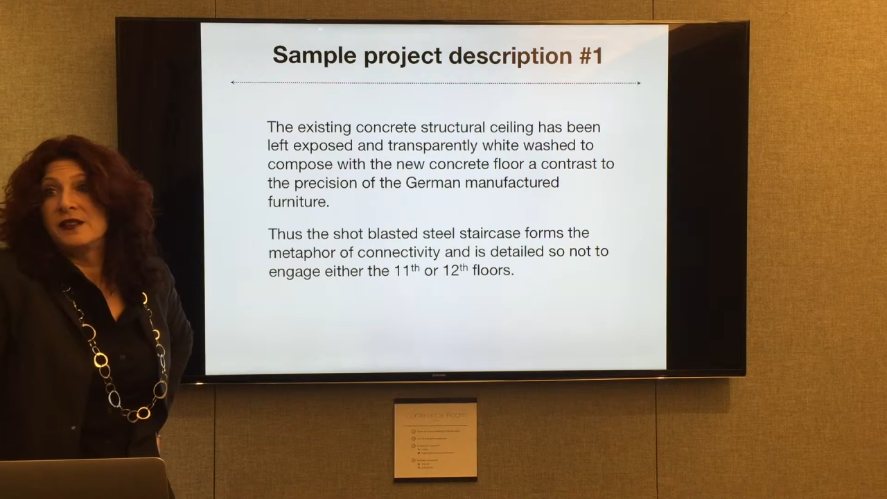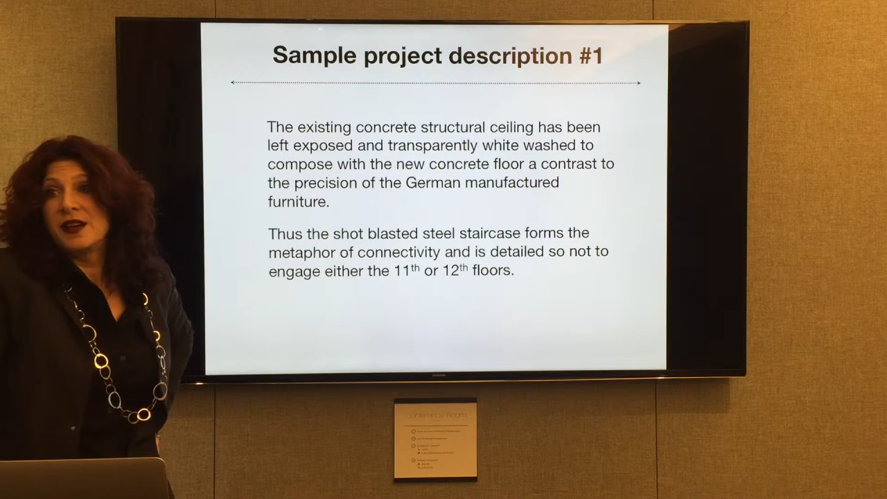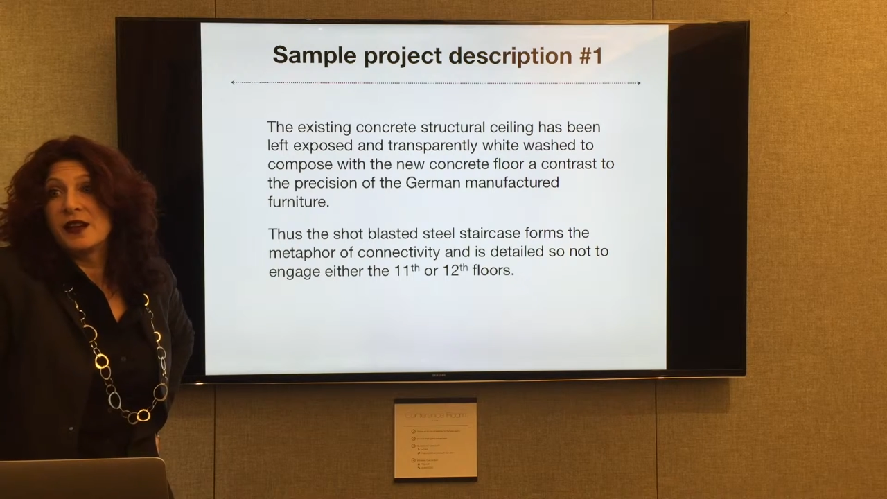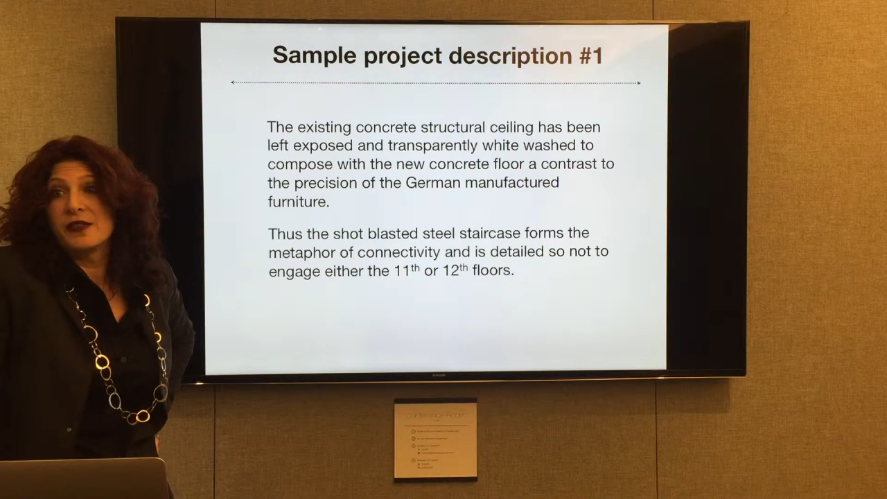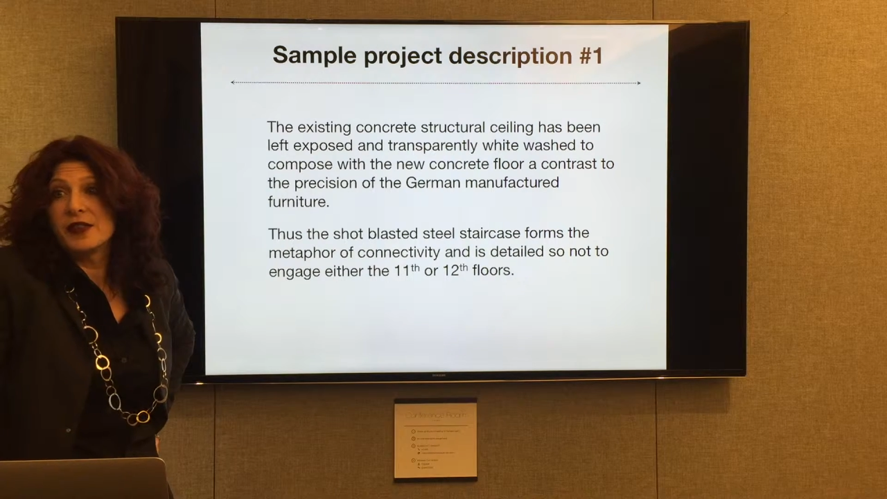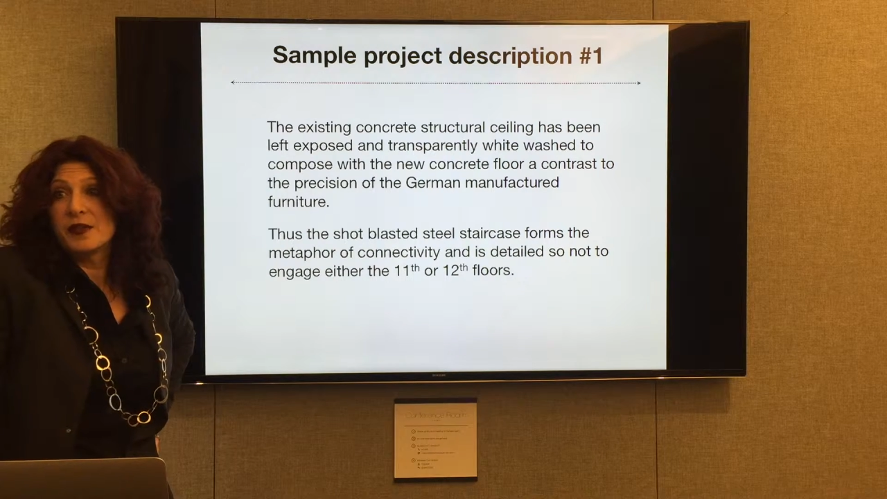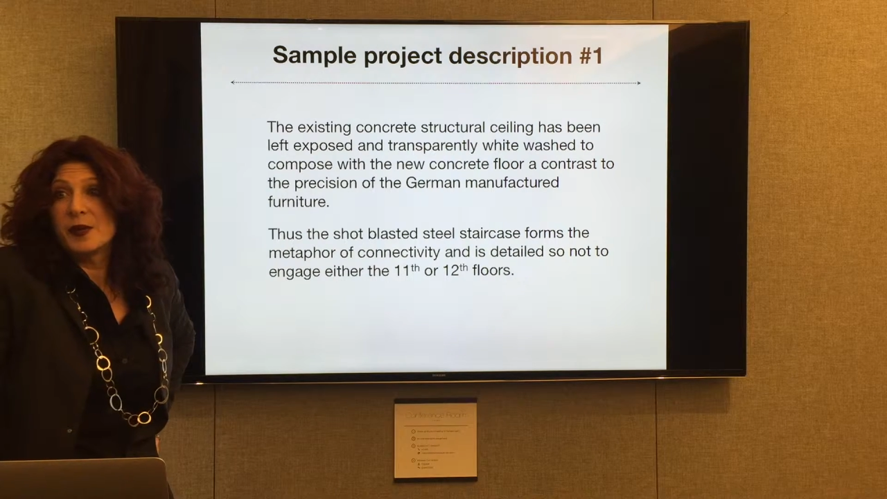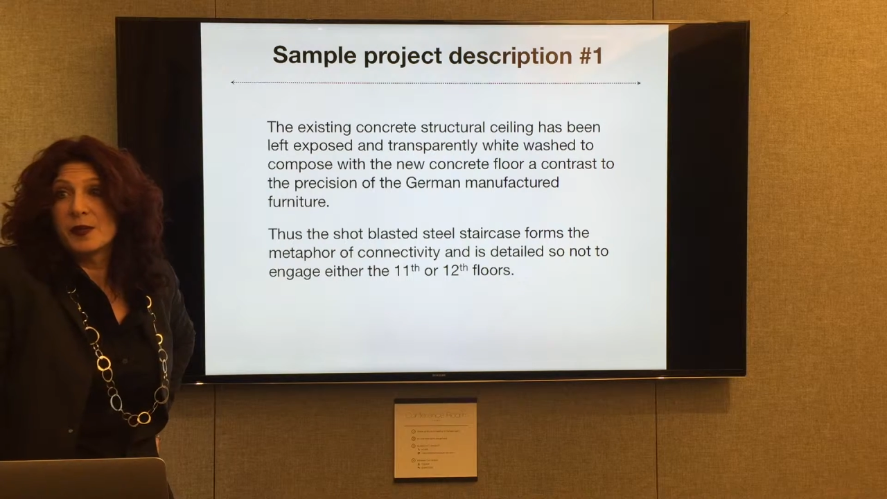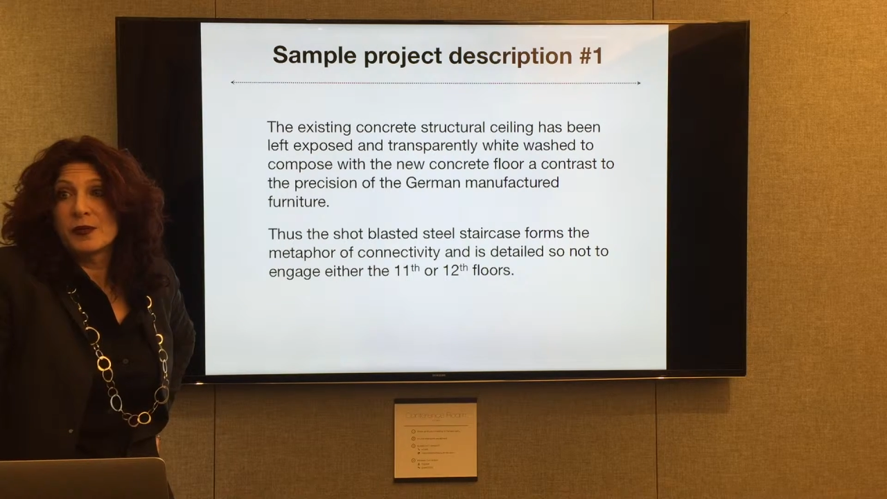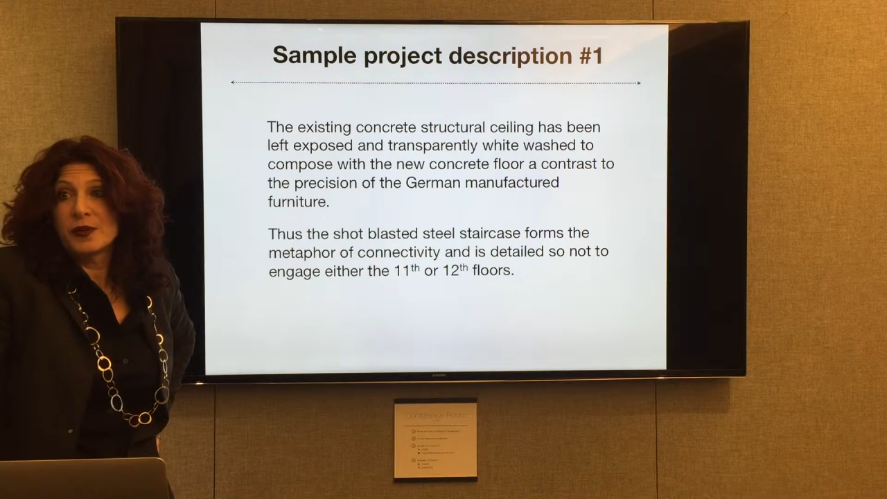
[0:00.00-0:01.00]
I don't think
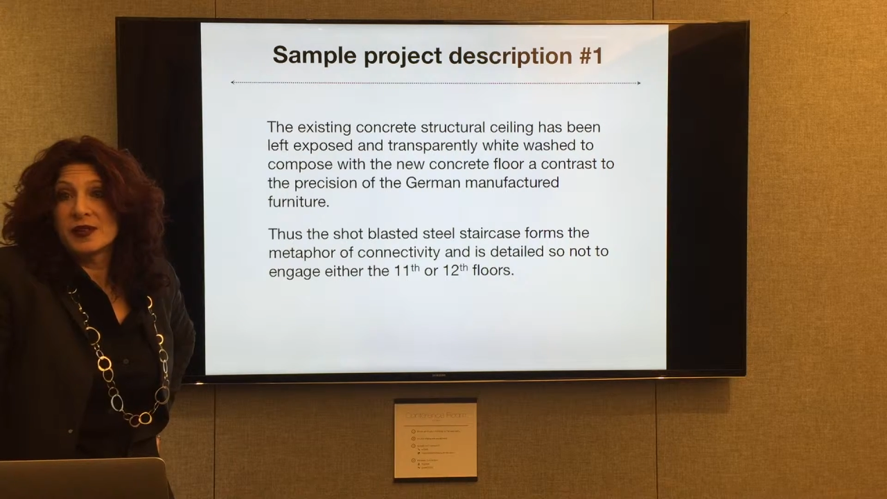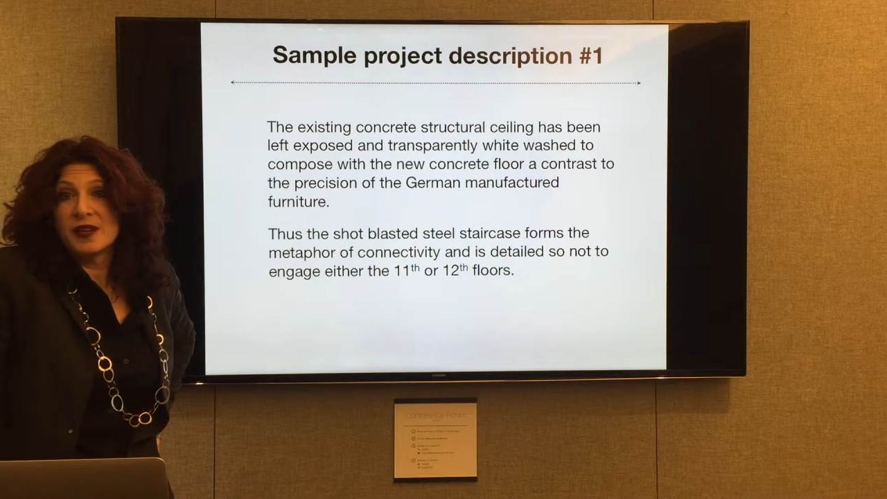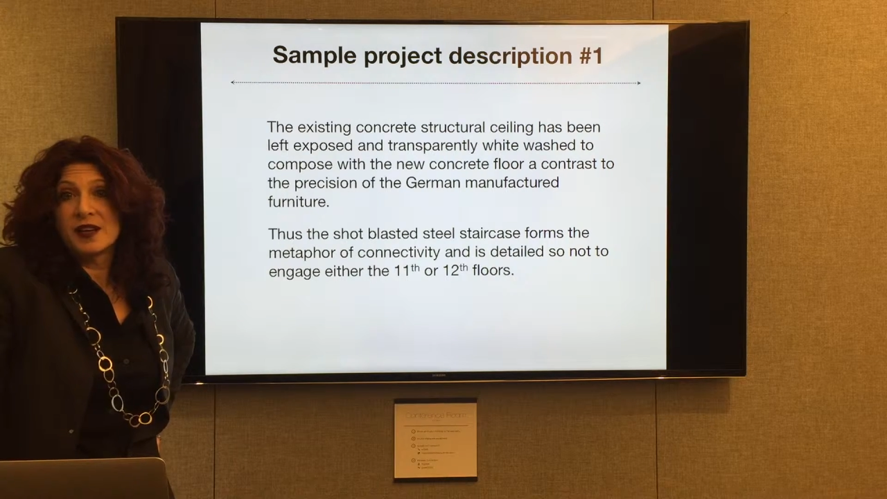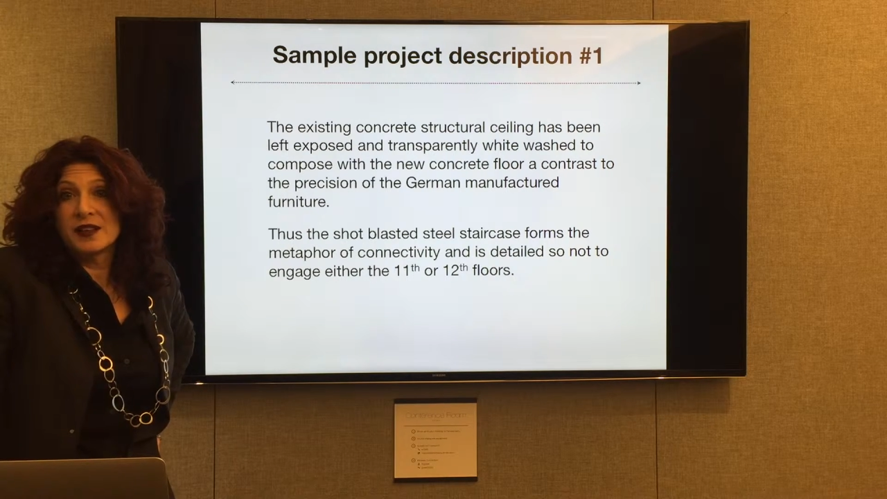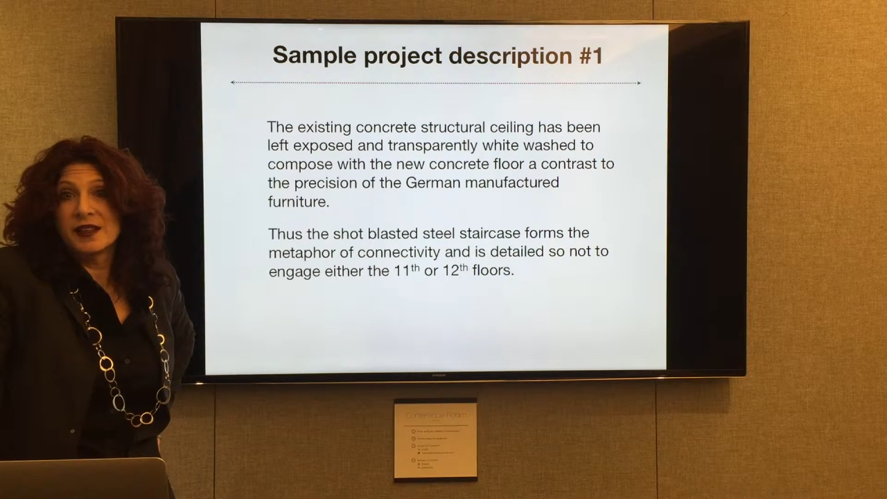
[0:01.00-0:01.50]
people really talk